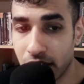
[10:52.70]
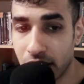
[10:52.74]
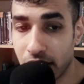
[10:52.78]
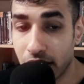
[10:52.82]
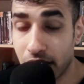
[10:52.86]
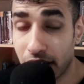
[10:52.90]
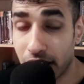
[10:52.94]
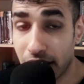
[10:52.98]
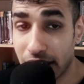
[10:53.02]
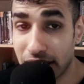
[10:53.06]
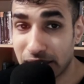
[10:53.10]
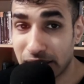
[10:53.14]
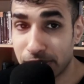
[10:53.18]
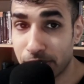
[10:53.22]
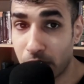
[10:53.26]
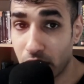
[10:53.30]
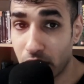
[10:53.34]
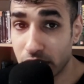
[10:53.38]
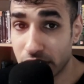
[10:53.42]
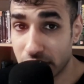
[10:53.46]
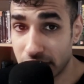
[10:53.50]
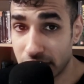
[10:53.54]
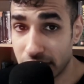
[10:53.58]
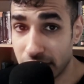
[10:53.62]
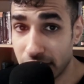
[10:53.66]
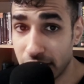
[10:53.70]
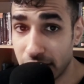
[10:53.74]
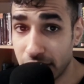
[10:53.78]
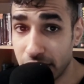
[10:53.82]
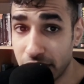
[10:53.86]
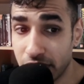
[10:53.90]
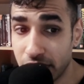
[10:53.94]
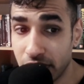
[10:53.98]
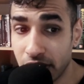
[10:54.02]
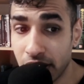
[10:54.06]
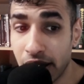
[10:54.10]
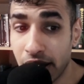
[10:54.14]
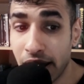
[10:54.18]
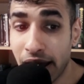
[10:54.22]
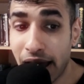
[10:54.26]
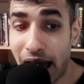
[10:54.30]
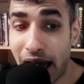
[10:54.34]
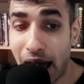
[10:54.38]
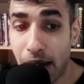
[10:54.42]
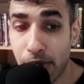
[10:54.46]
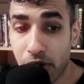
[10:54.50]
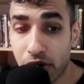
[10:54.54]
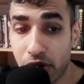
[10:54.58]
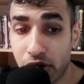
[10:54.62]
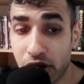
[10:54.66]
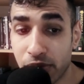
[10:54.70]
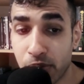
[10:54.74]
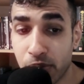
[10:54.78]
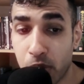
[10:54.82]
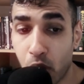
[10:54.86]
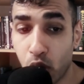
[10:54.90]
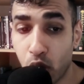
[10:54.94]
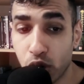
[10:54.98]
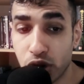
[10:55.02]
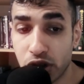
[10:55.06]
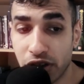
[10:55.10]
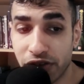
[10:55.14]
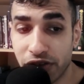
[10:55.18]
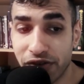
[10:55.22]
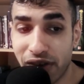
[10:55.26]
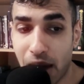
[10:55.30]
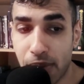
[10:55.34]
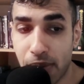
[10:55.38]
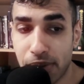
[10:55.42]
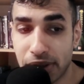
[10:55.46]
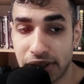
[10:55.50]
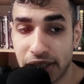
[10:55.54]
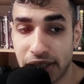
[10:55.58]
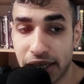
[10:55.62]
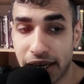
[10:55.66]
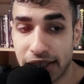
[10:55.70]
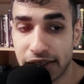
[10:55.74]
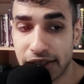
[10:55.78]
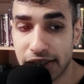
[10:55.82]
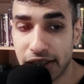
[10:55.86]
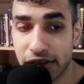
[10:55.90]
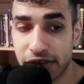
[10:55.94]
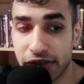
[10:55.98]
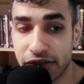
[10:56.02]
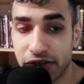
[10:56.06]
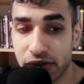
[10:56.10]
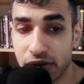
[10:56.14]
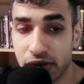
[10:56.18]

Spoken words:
is positive, and my reporting verb is negative.